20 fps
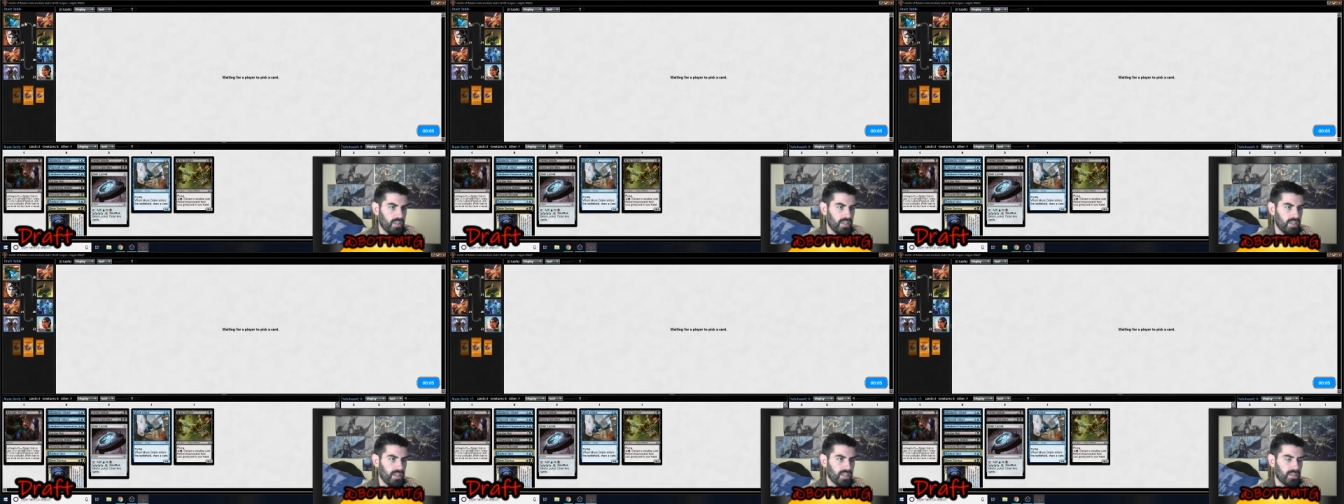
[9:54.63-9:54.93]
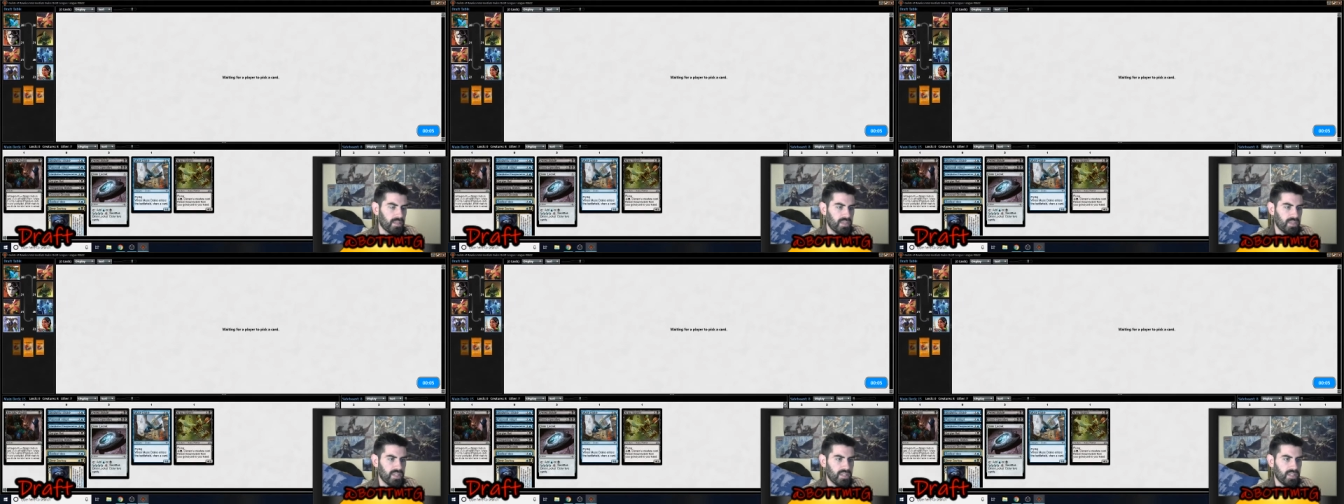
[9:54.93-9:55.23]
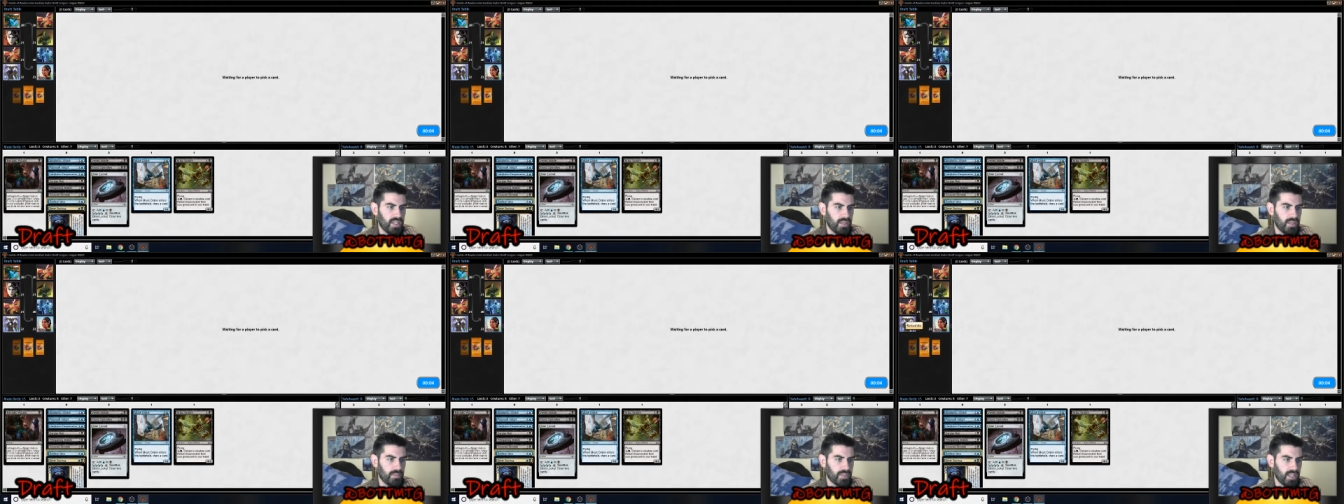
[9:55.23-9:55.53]
Some decent
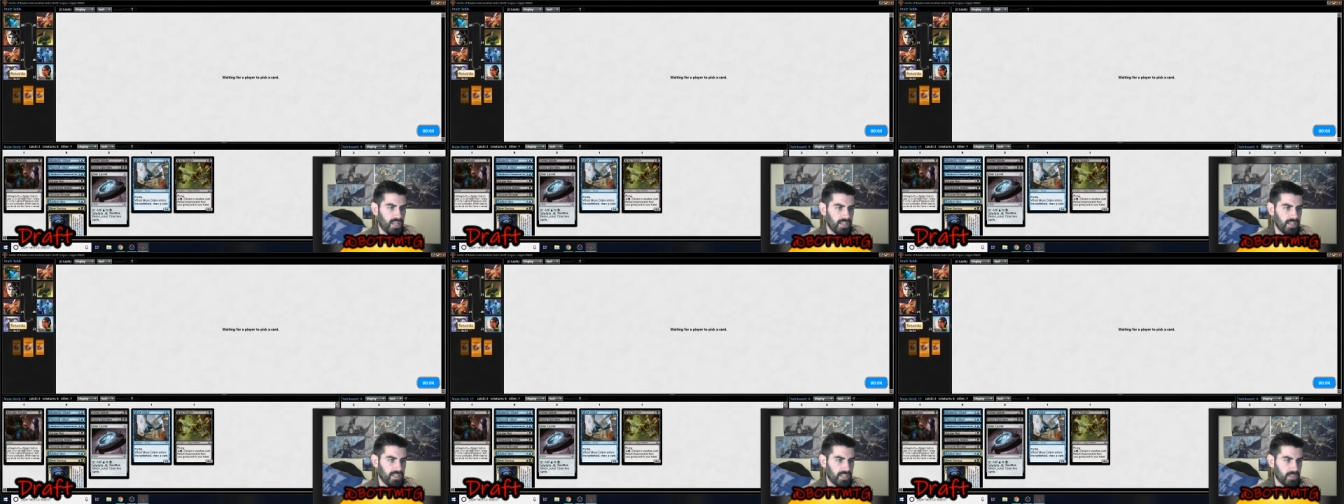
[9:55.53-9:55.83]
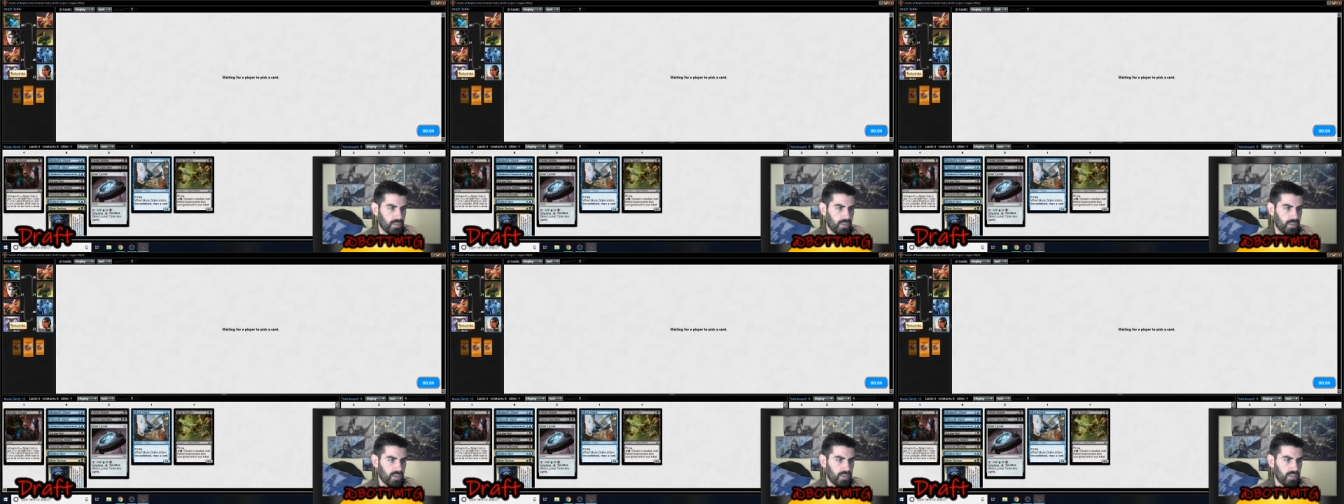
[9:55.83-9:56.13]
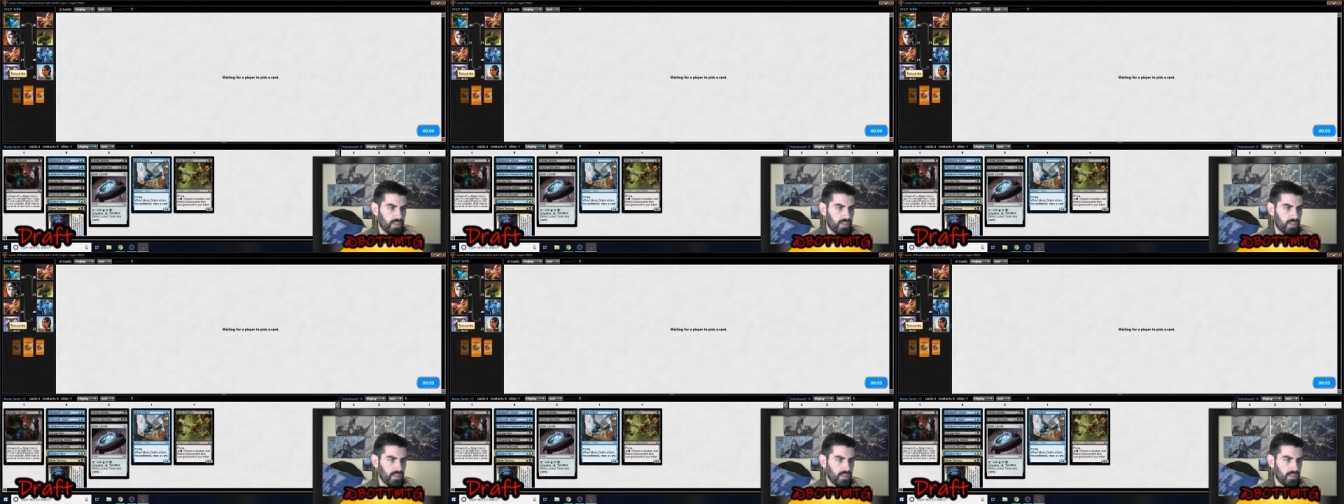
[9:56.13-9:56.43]
names. I like this one.
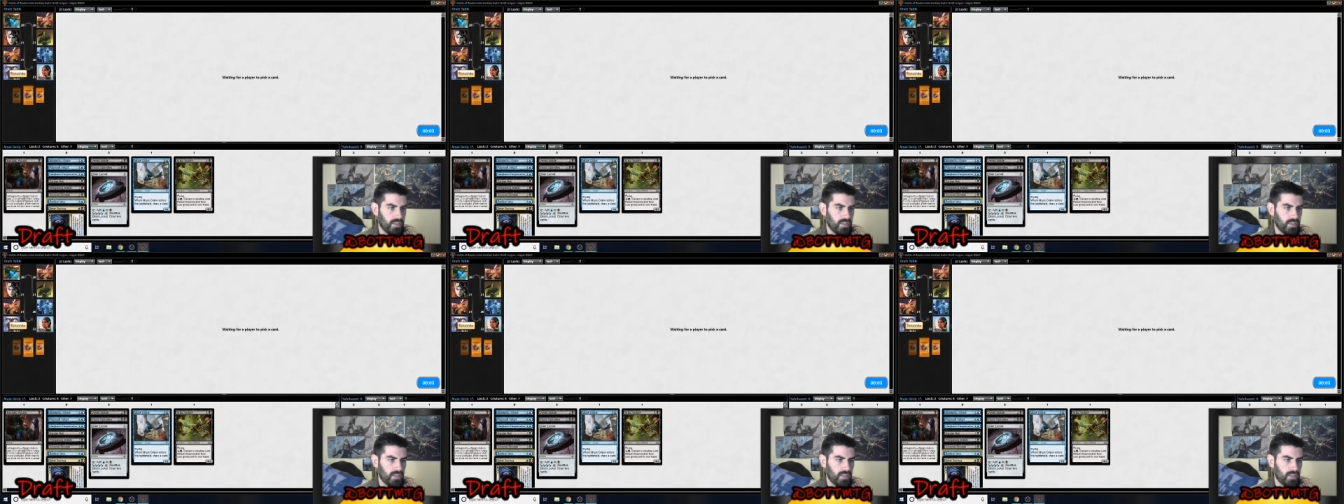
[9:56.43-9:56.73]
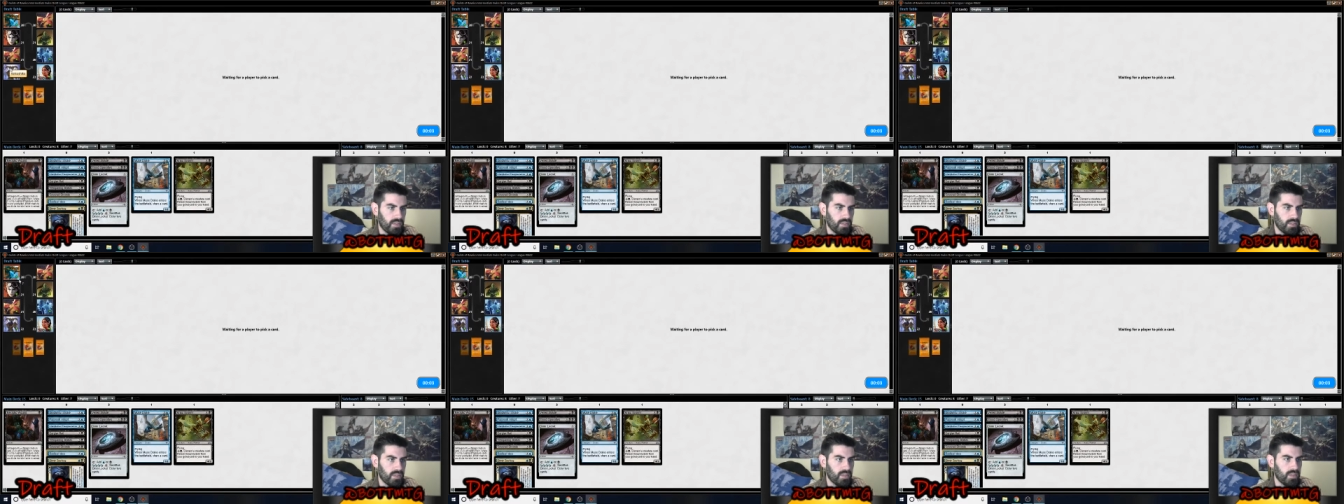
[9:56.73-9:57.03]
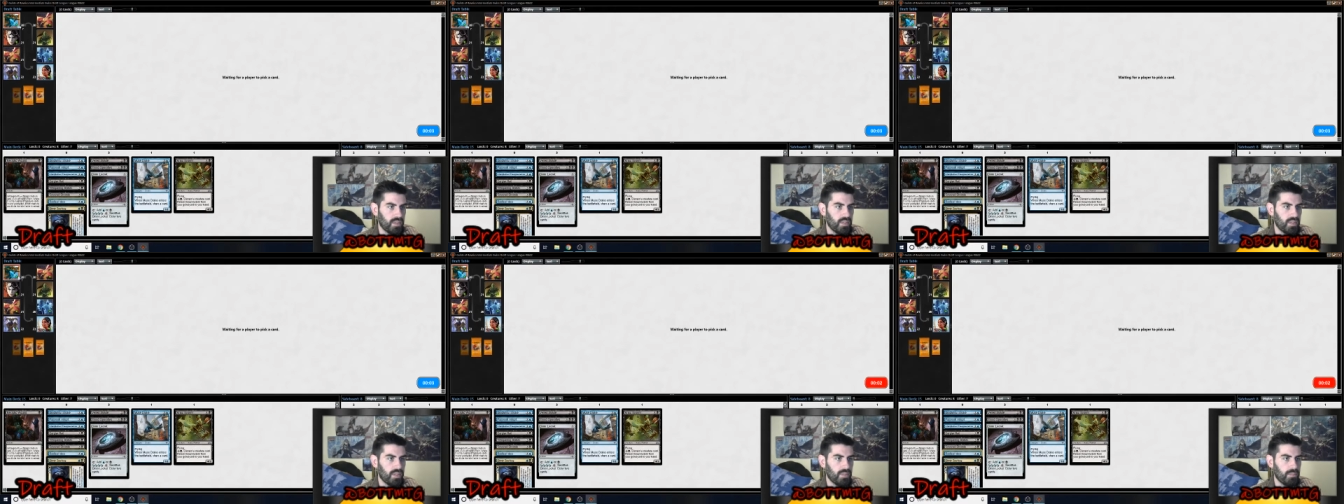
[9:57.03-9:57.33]

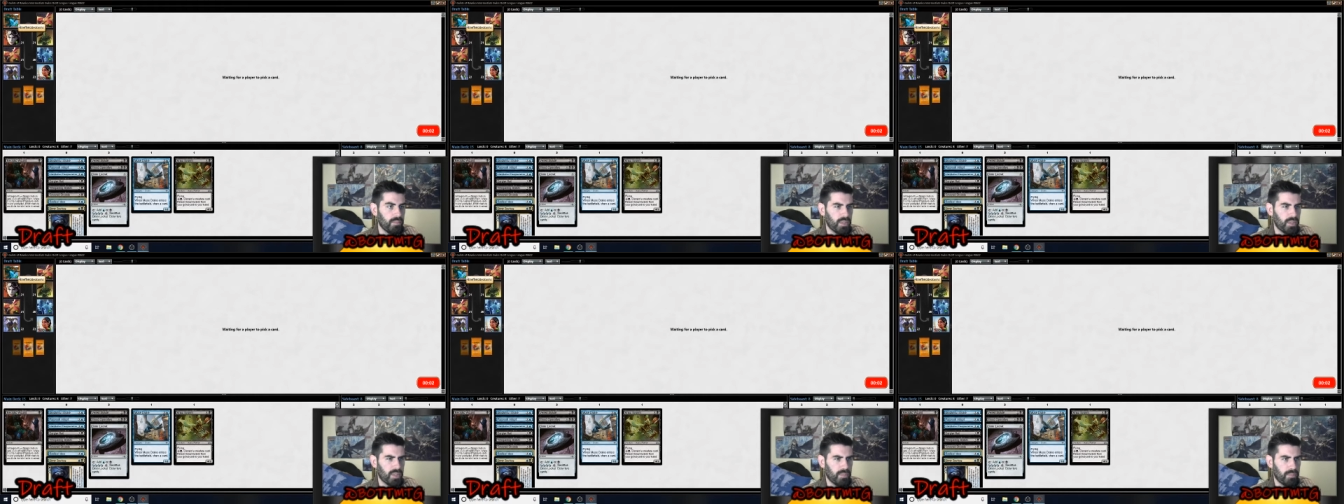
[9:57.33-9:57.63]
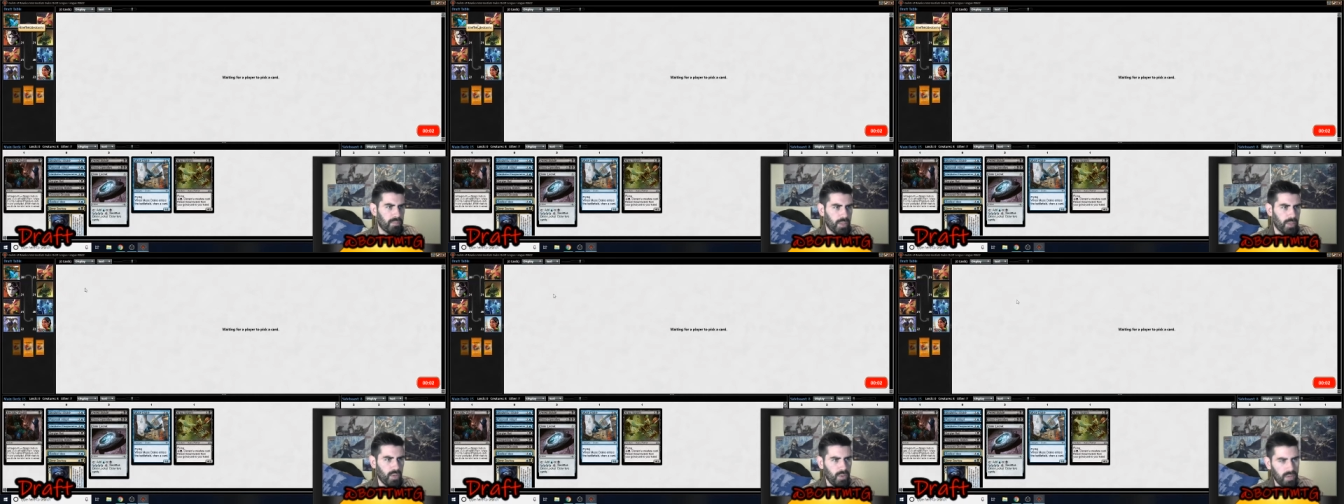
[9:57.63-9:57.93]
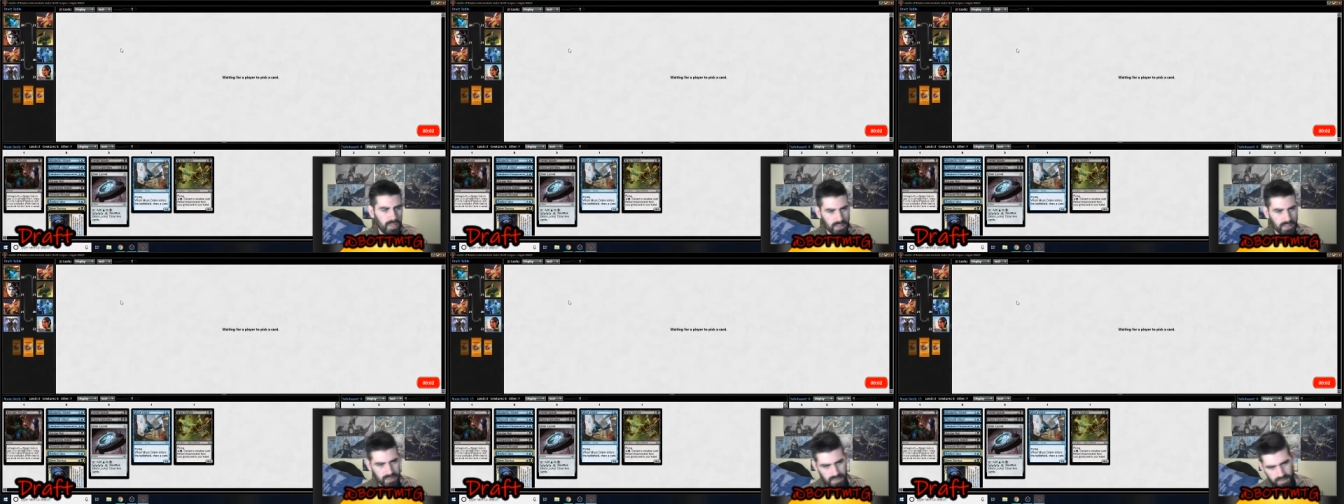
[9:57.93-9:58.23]
But the
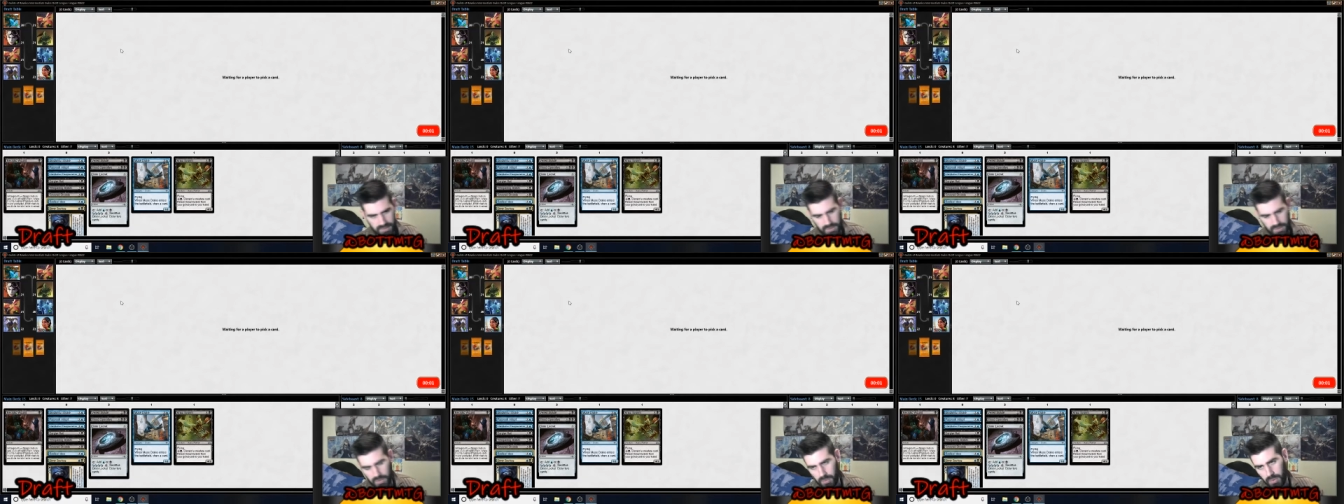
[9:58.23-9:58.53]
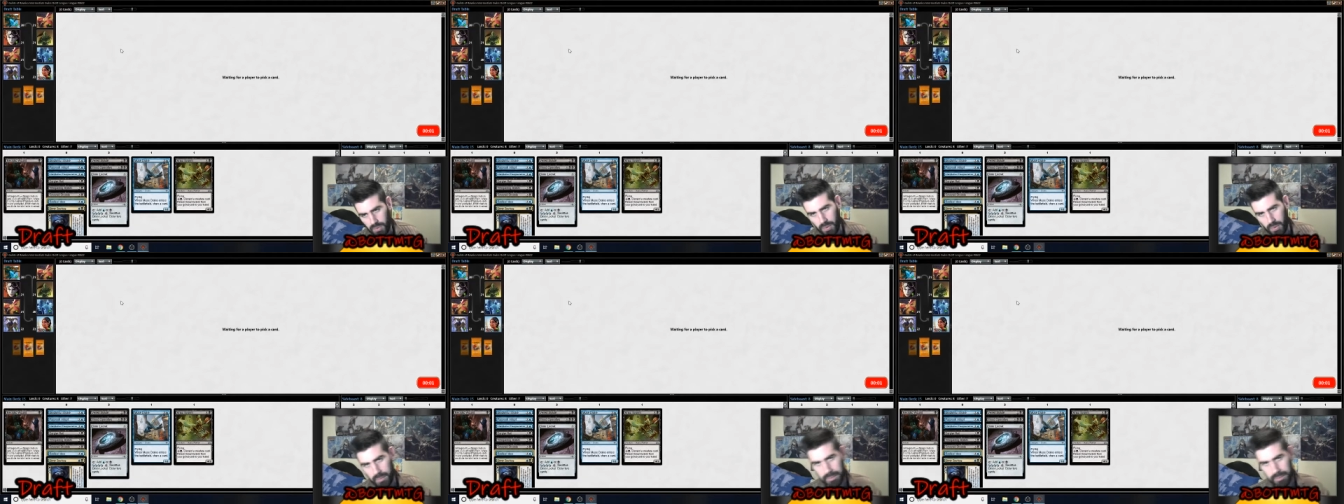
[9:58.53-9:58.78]
bolus, that's so cool.